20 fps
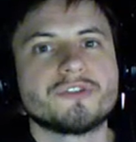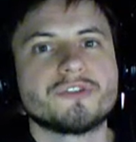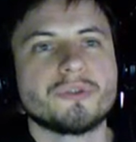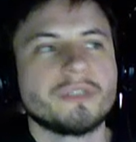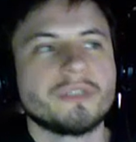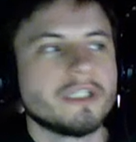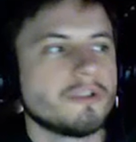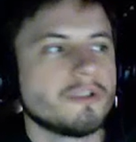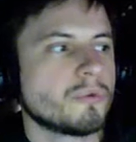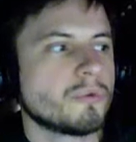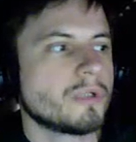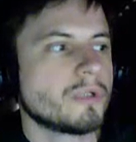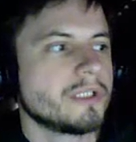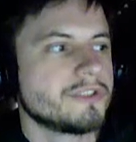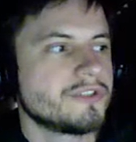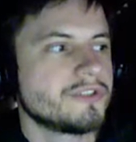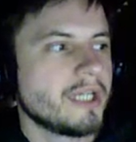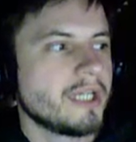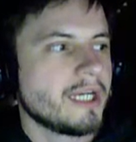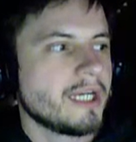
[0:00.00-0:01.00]
So in other
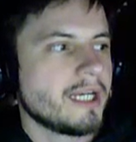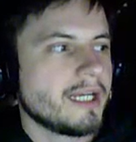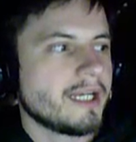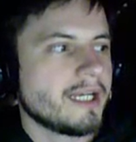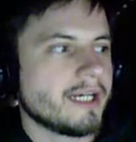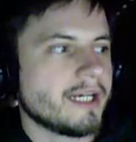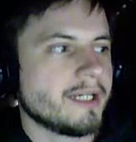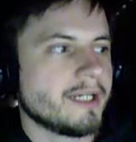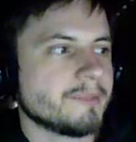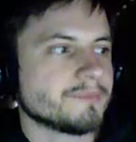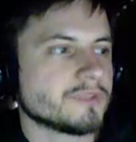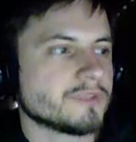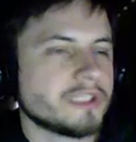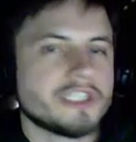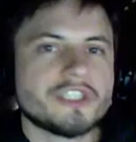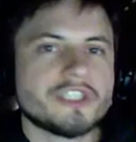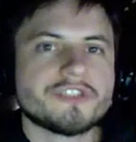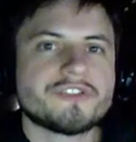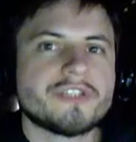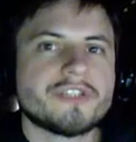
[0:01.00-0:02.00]
words,
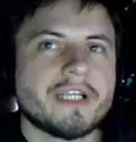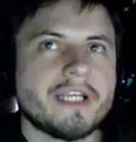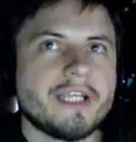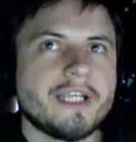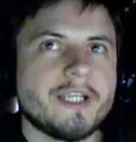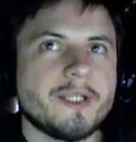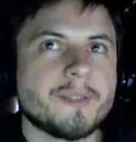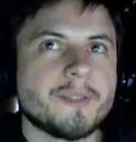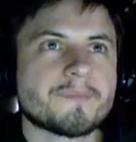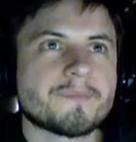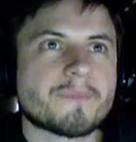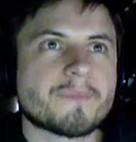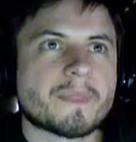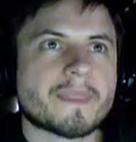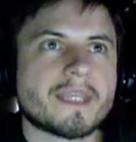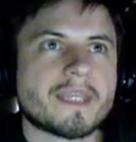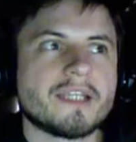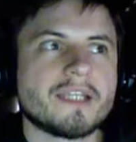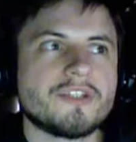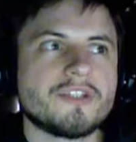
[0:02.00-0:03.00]
let's just say
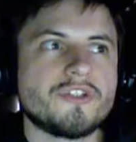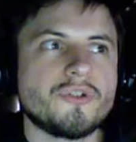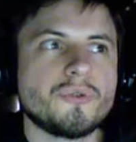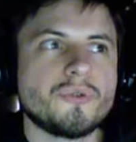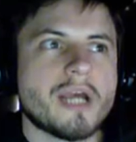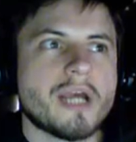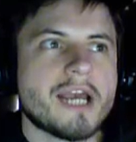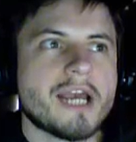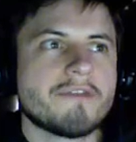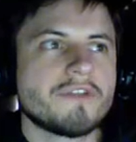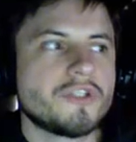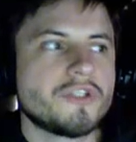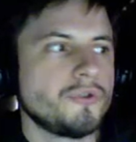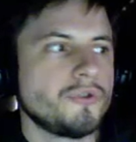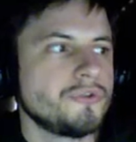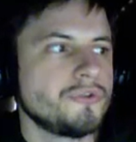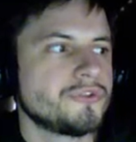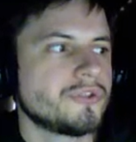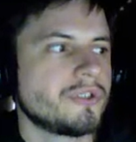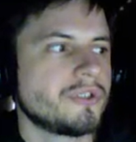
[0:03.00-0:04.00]
you have a
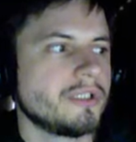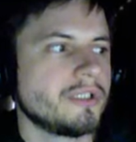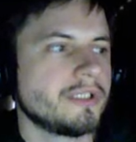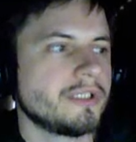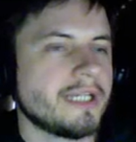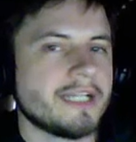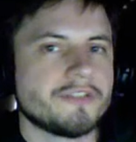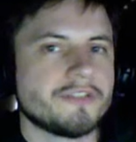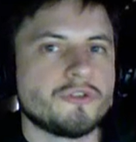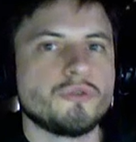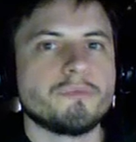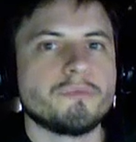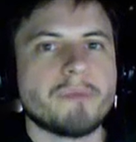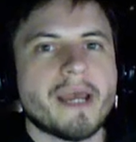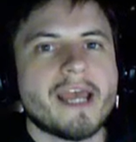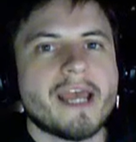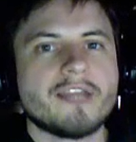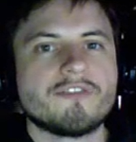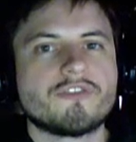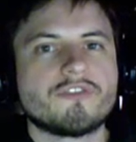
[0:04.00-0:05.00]
user that you
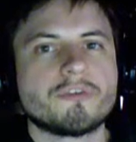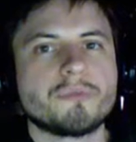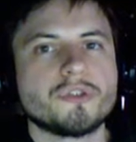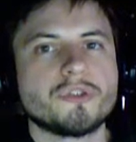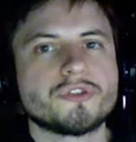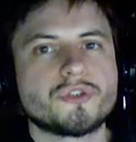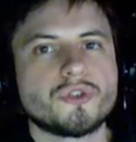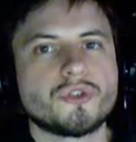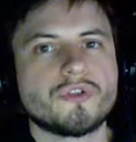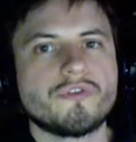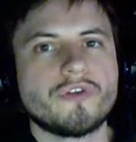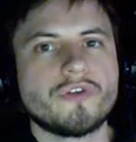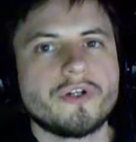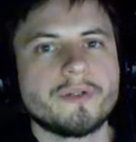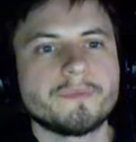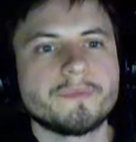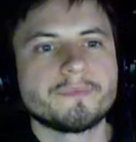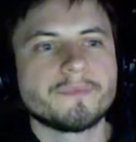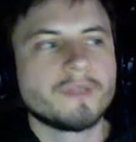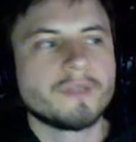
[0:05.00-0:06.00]
banned from your server,